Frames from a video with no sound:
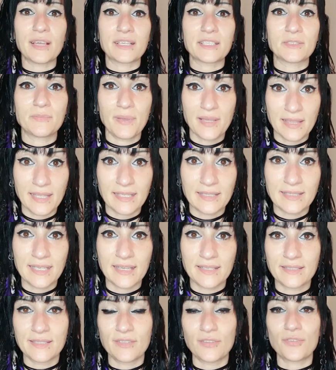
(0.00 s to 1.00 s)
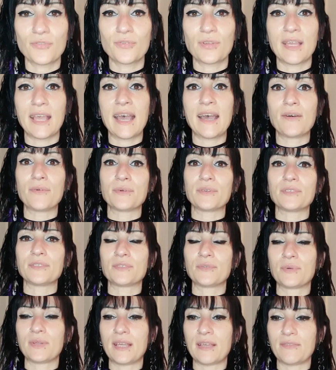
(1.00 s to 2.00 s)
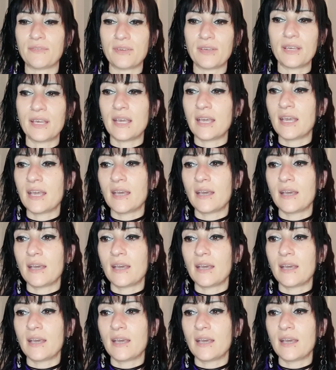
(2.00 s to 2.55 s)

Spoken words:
I expect that text in 3 hours or whatever.